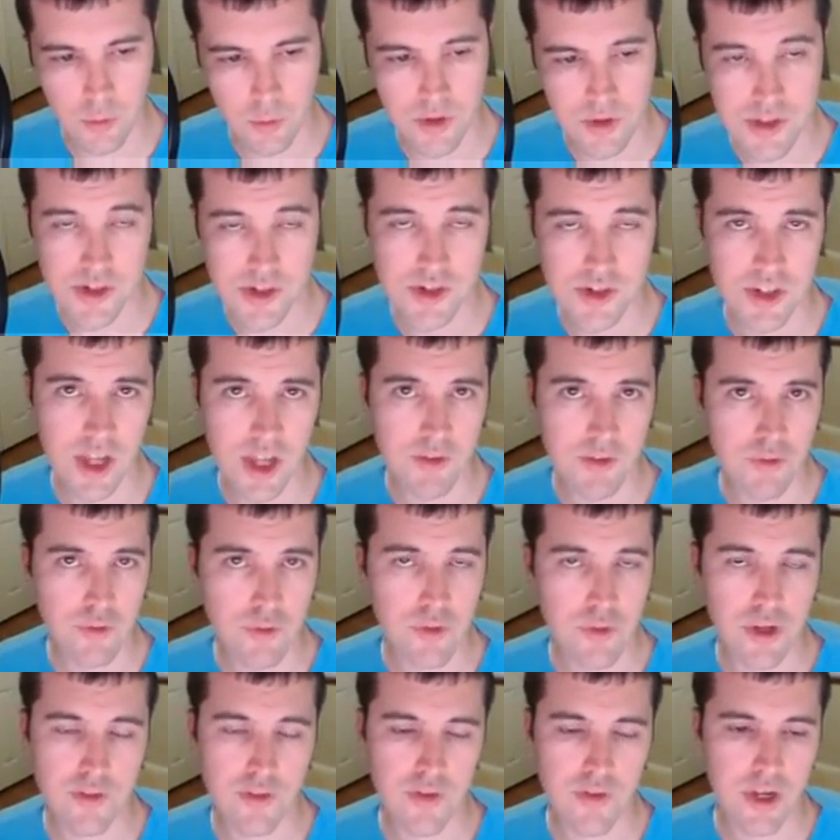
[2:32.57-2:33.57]
once there's enough
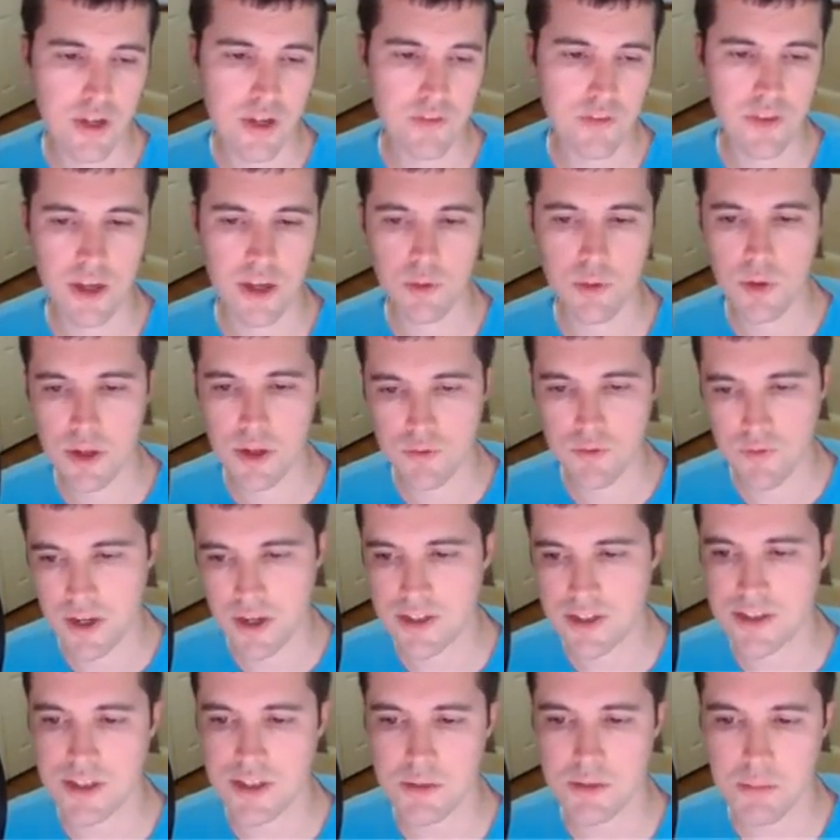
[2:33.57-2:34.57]
of a dividend, they
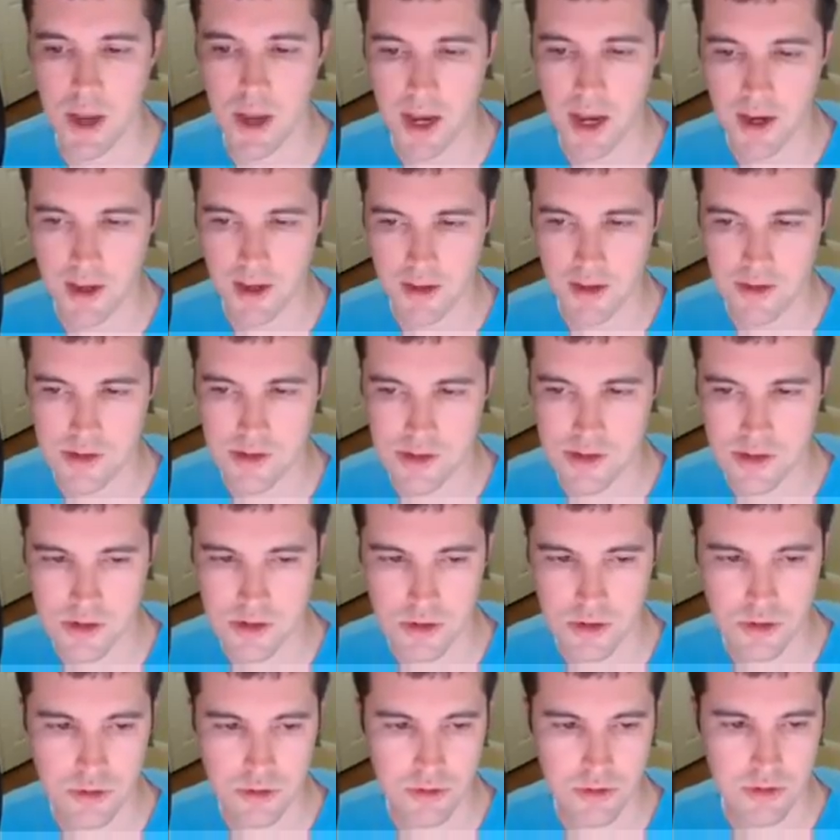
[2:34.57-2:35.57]
reinvest it back
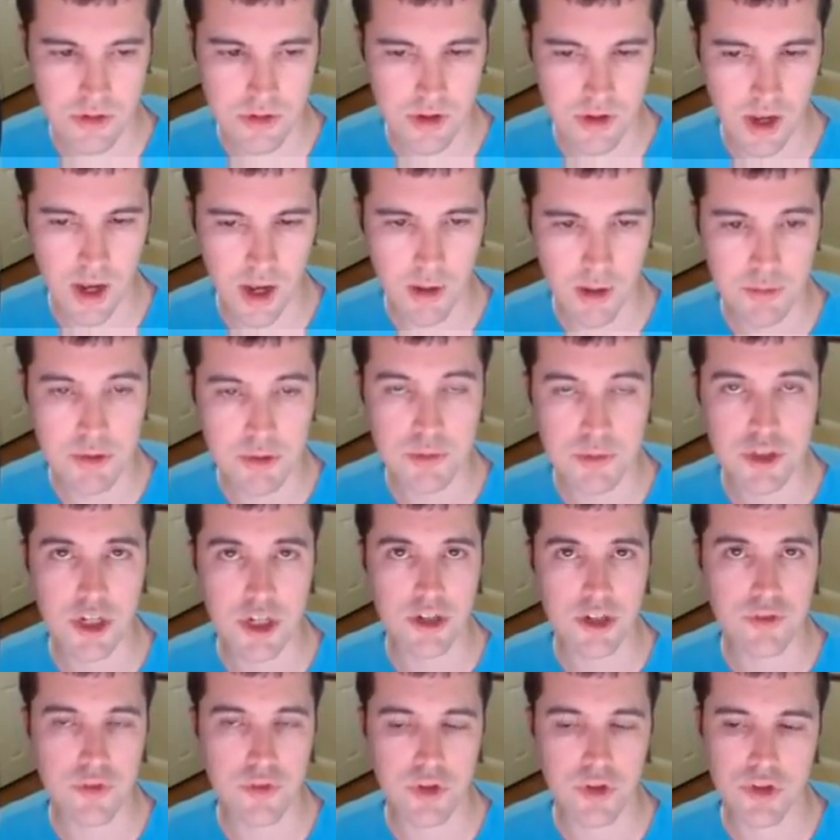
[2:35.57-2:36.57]
into some
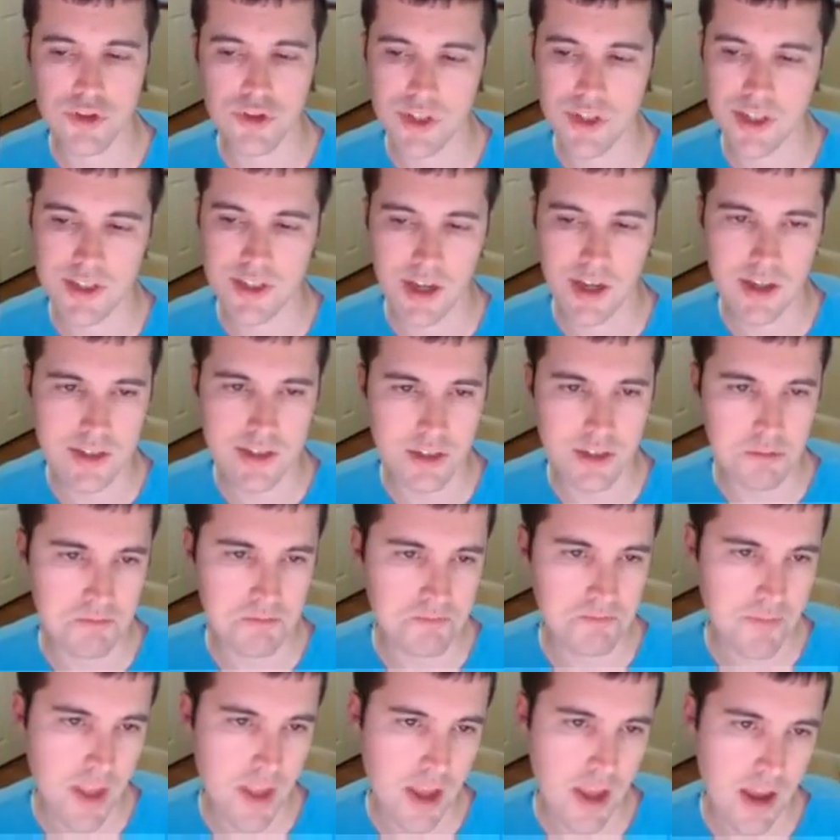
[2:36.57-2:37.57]
shares for you. So that's
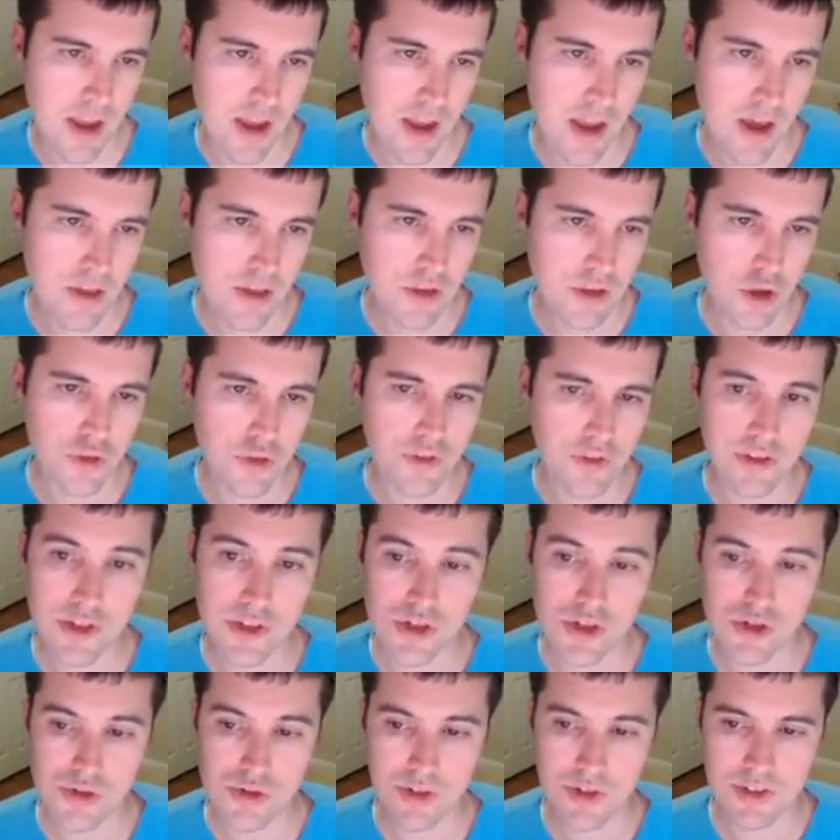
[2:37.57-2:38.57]
awesome. The other thing
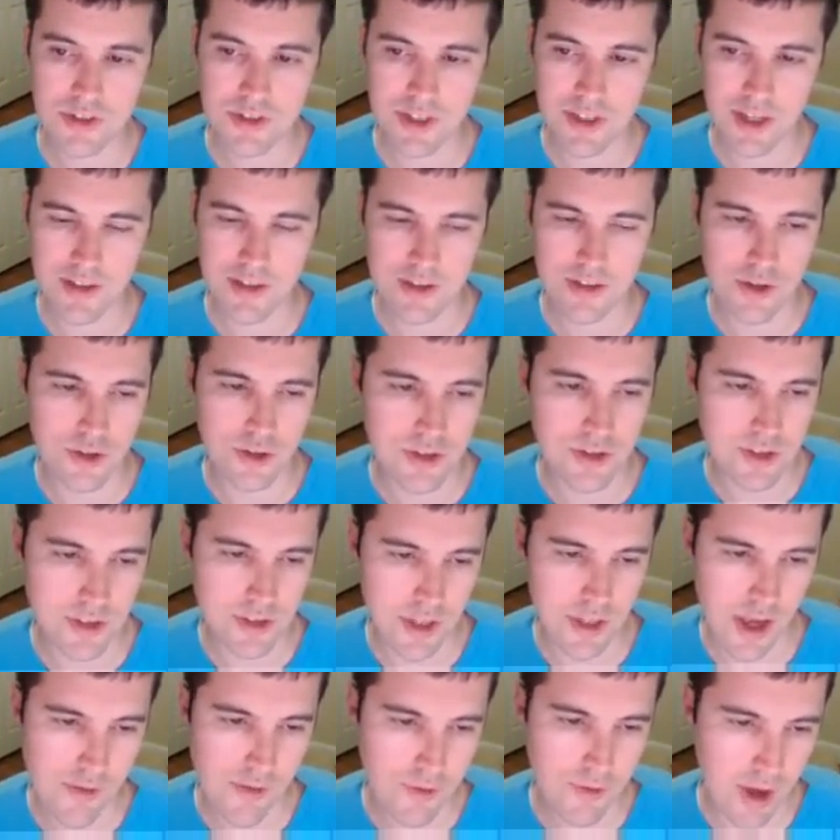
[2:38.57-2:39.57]
too is that you can
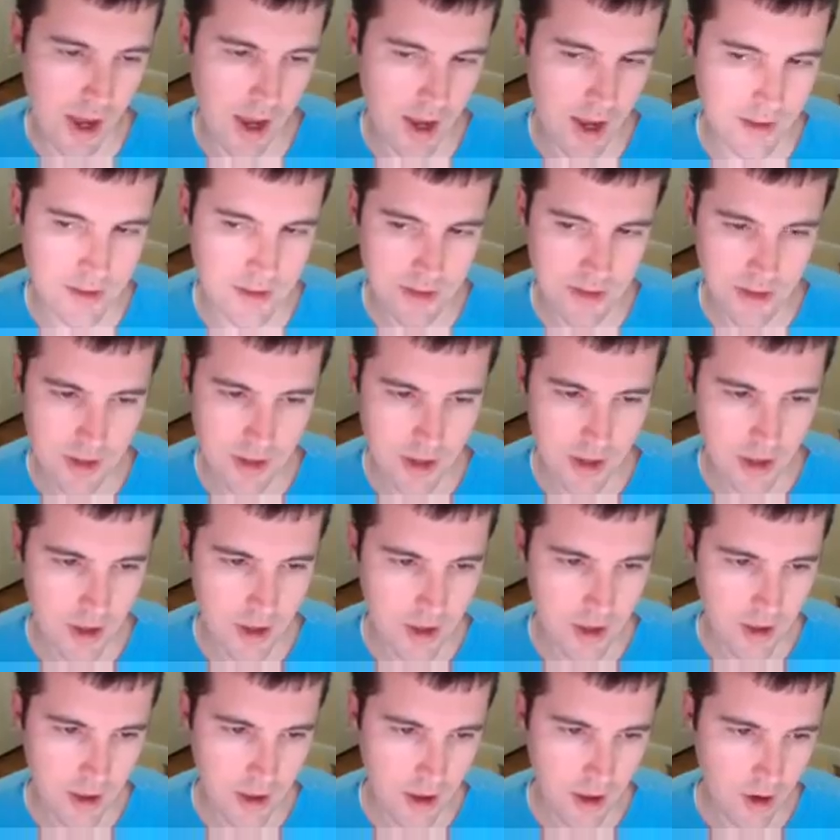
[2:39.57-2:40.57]
see I've got
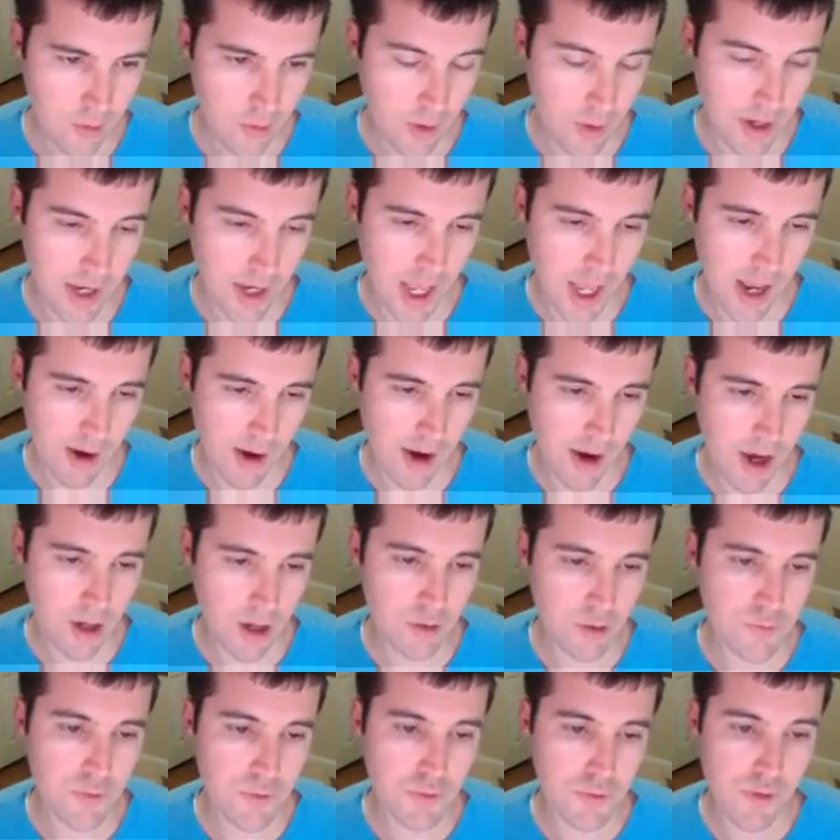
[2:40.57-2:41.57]
right now
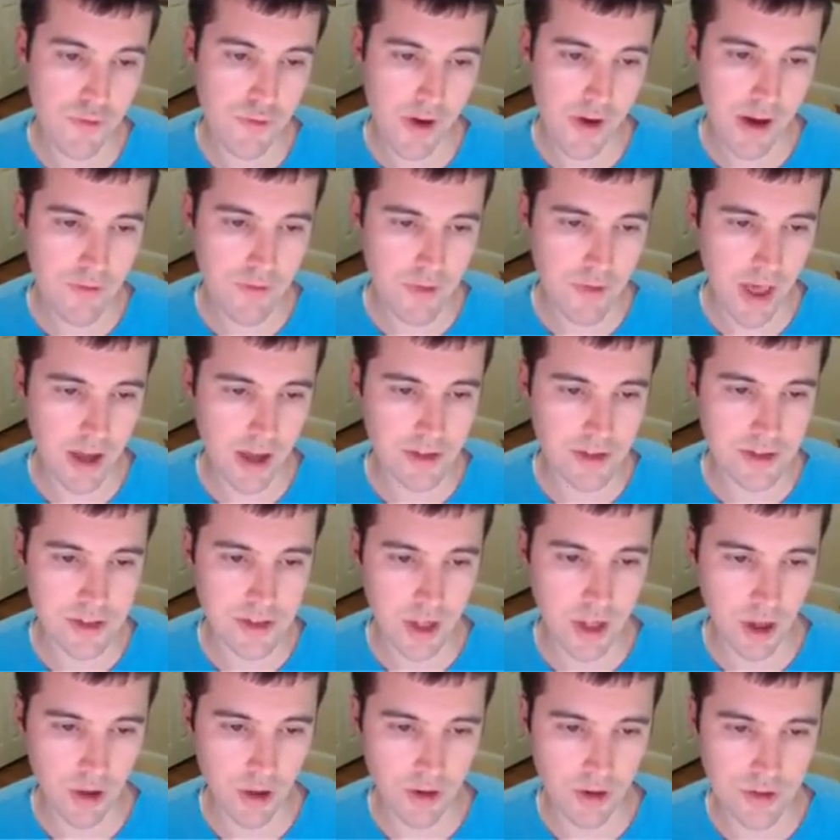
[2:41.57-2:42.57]

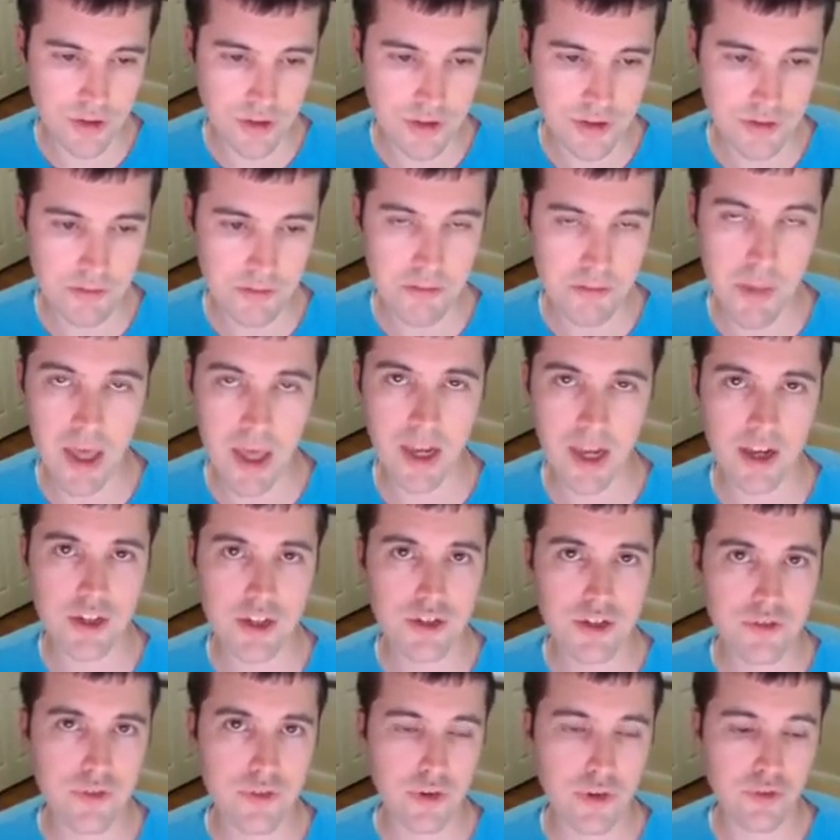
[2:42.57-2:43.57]
$155,000
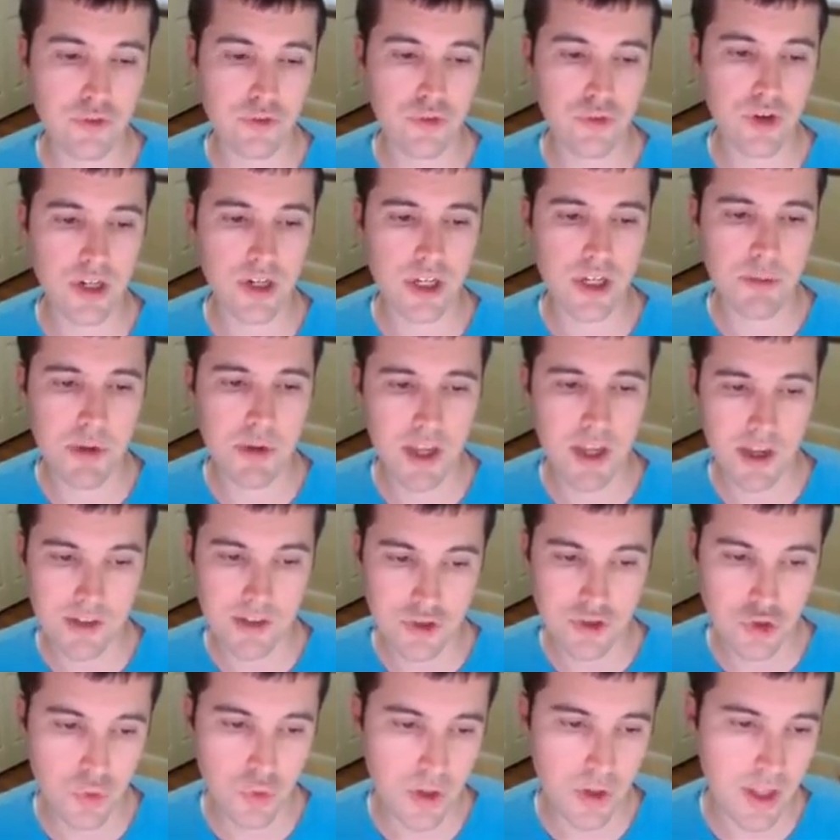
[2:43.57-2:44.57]
managed for free
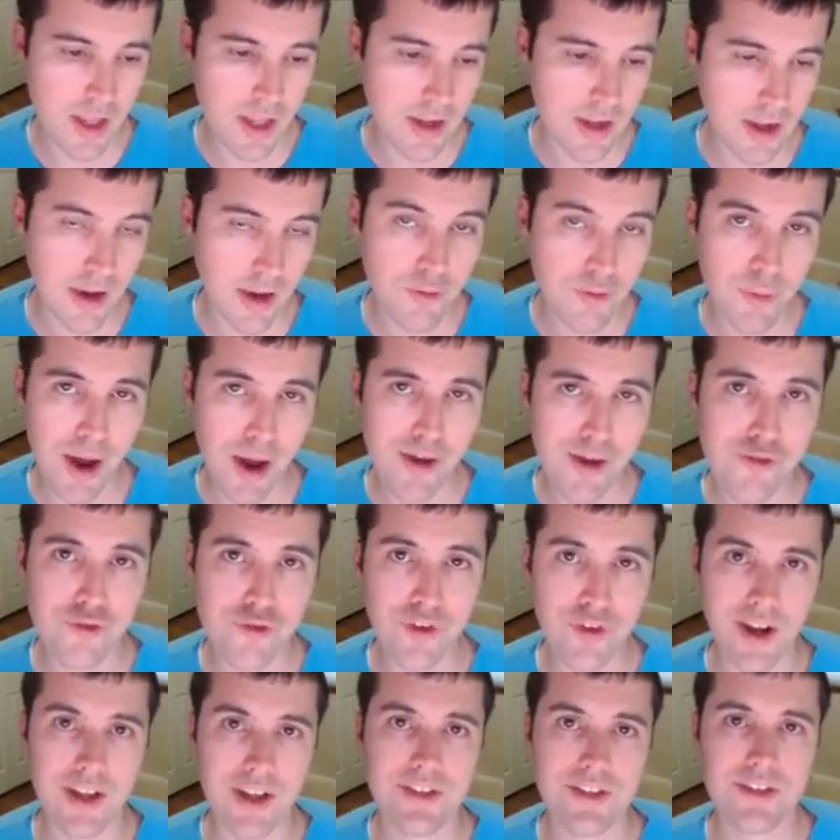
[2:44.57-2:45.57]
because 28 of my
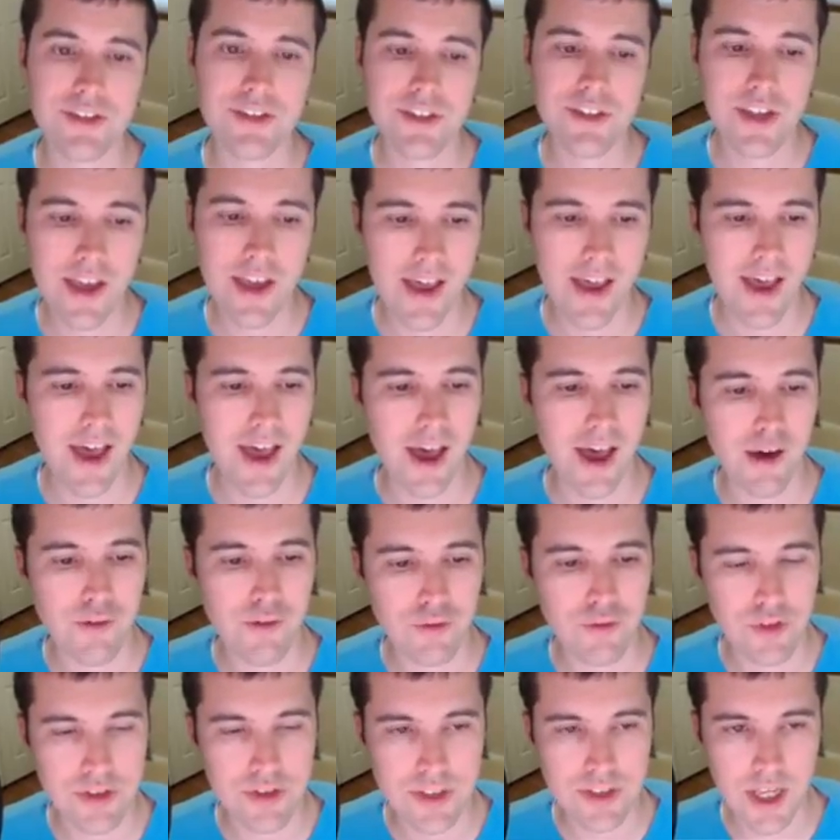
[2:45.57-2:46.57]
friends
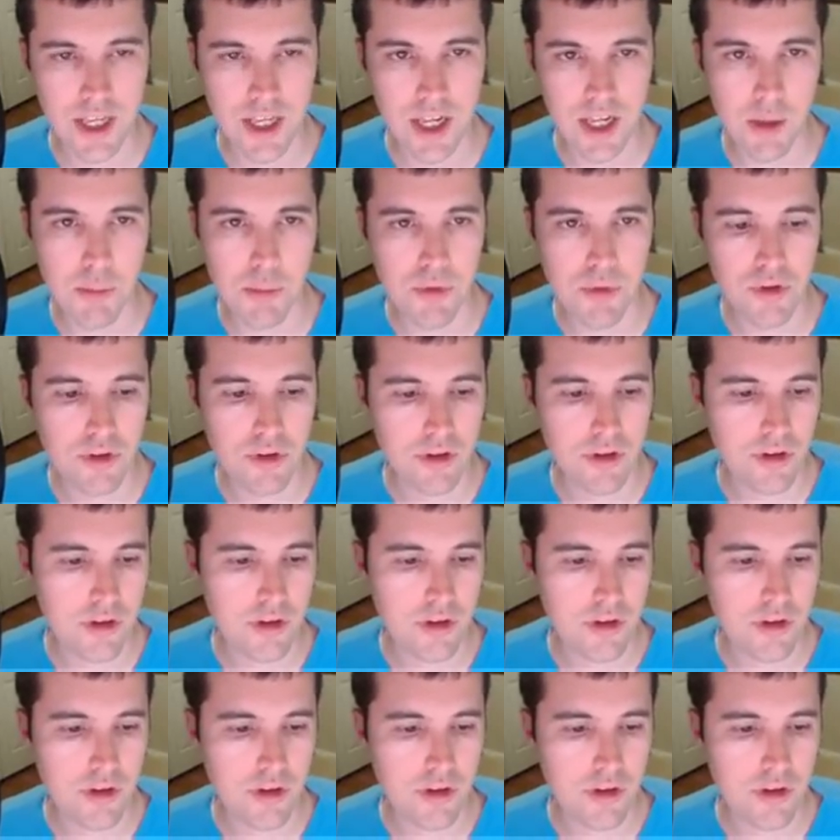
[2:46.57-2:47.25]
have signed up